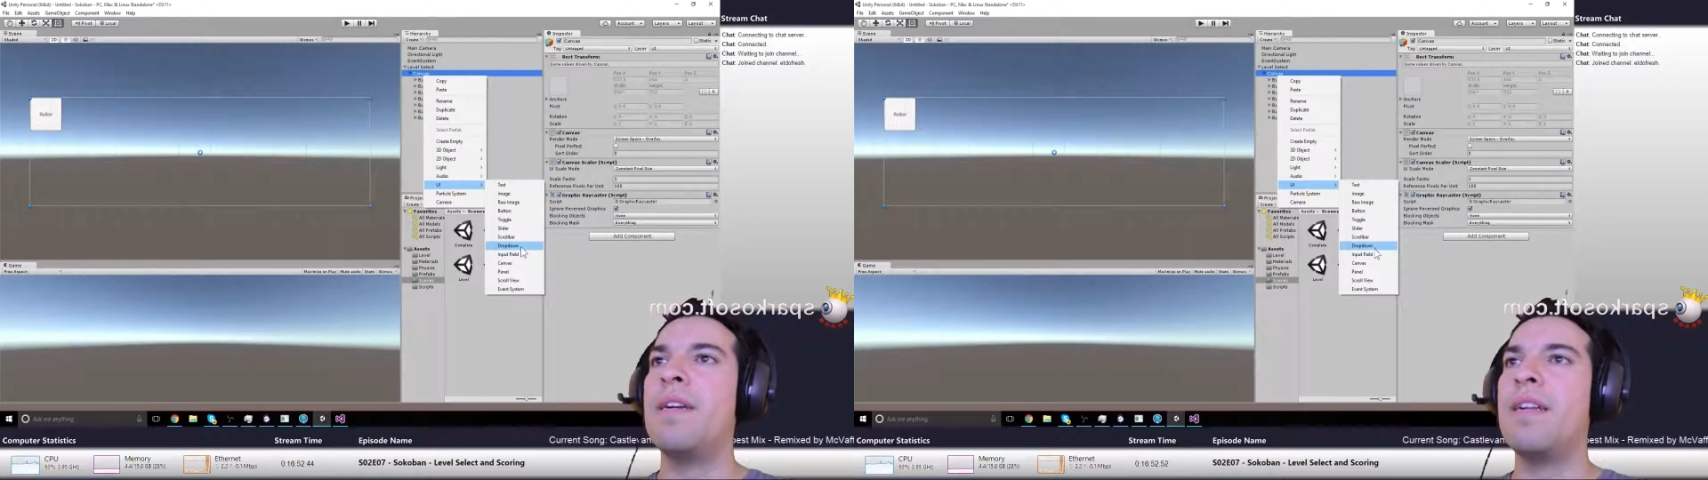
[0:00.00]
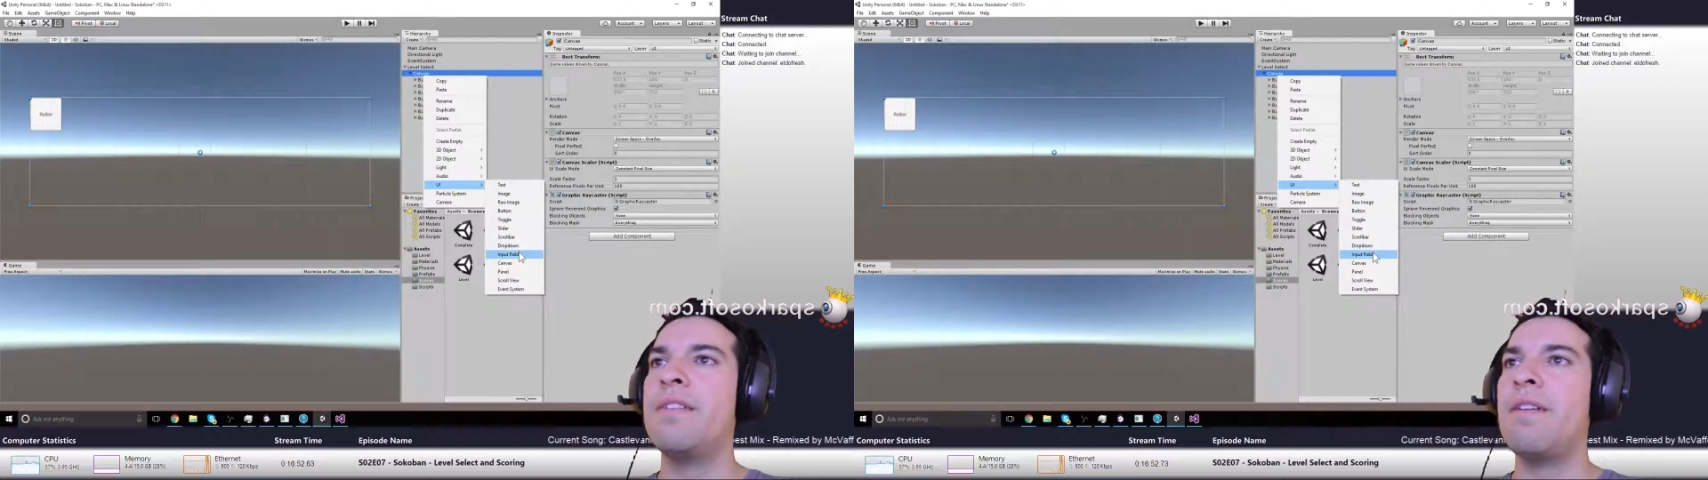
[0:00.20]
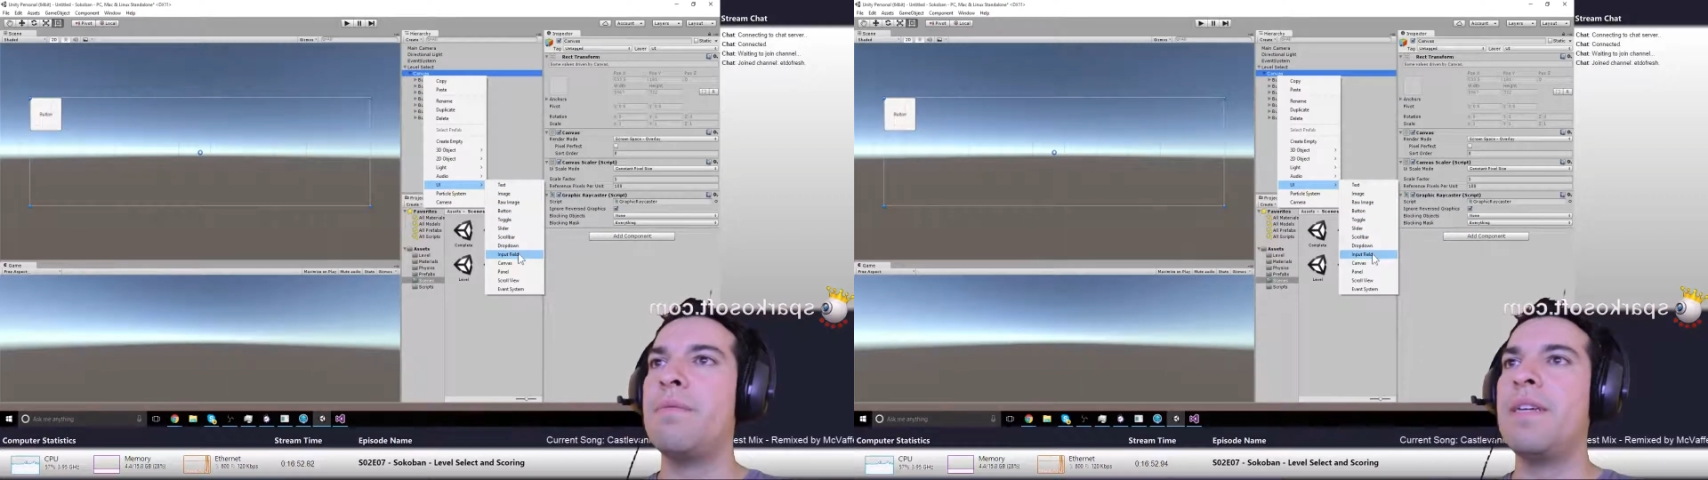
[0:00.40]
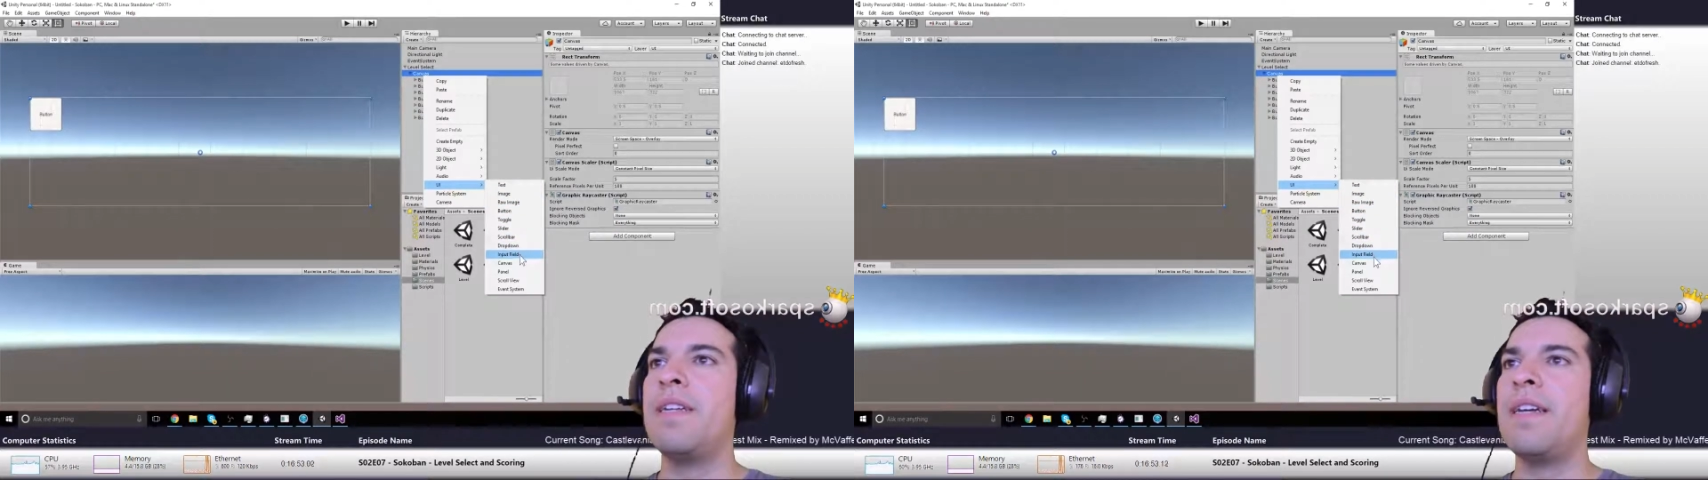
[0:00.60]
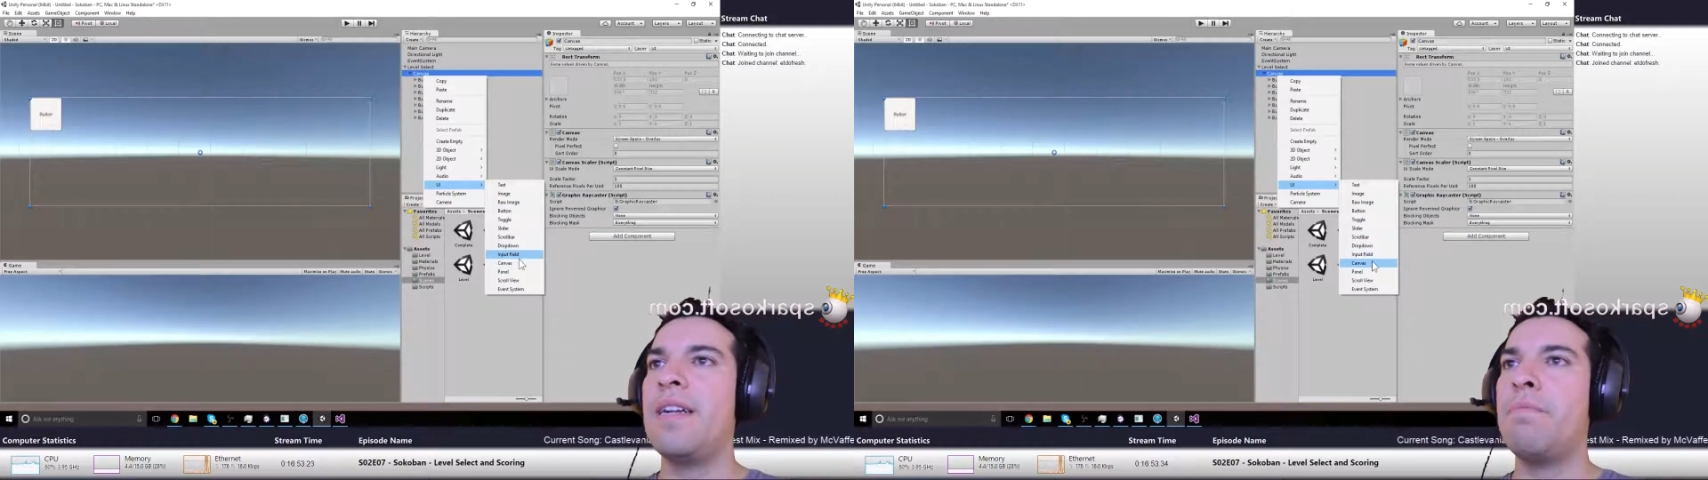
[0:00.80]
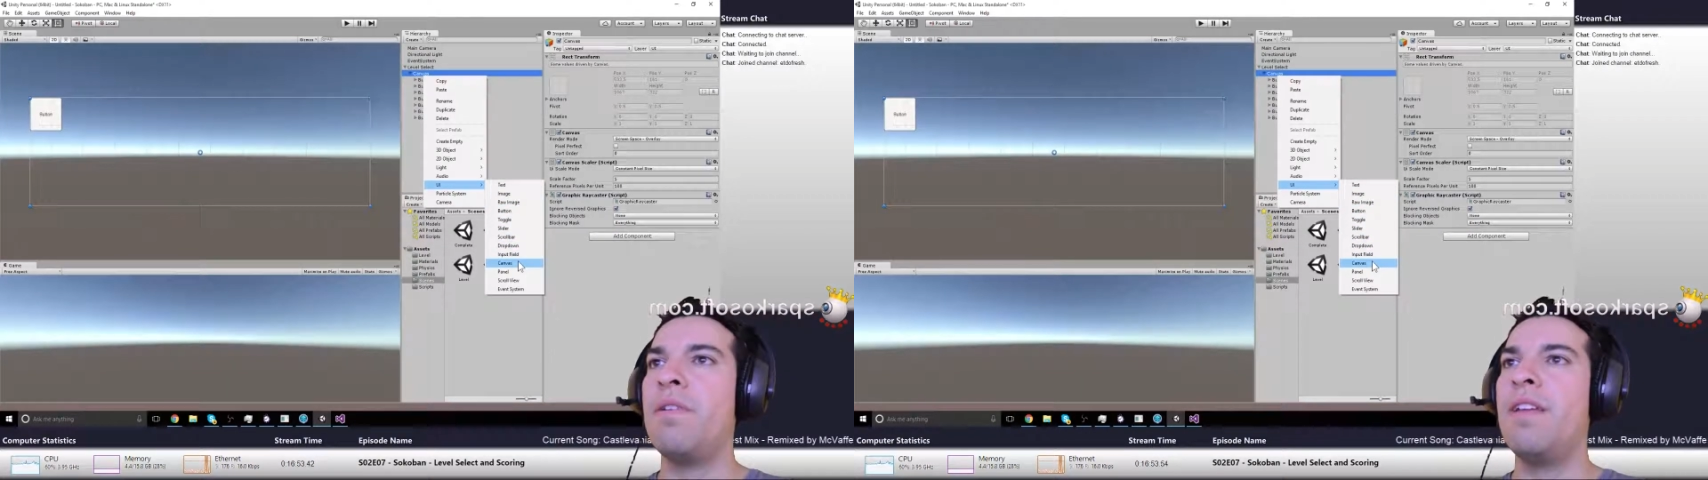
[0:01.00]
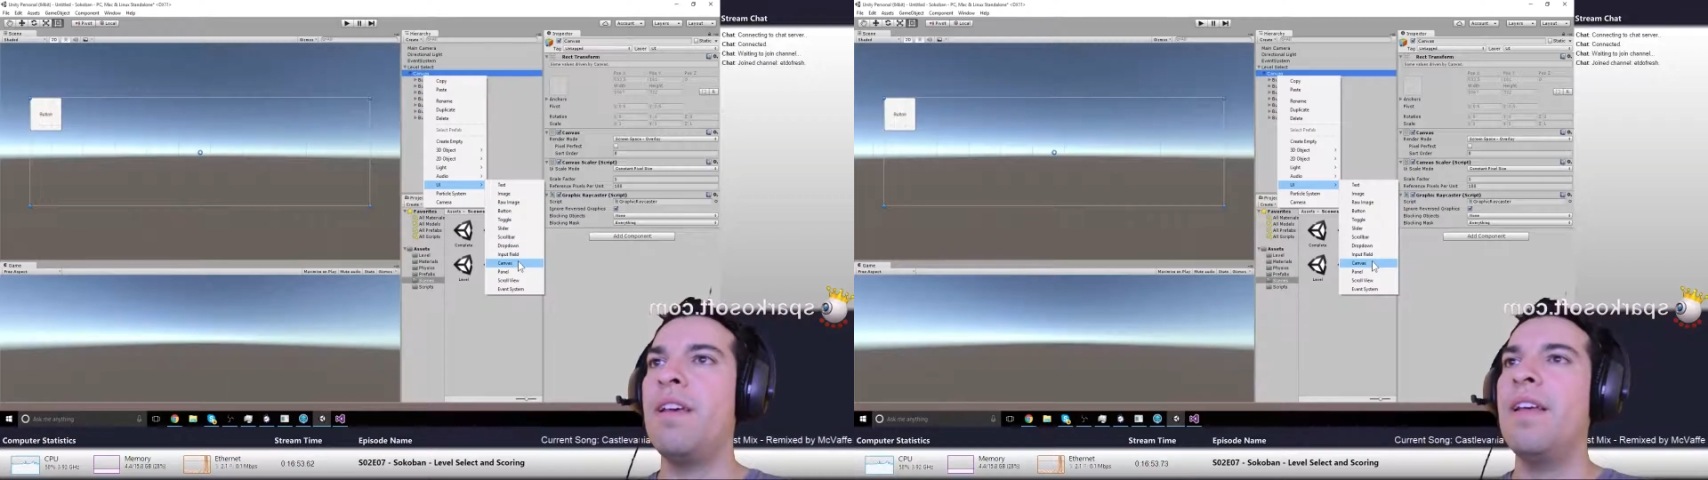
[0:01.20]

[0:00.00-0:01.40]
not a drop down, not an input,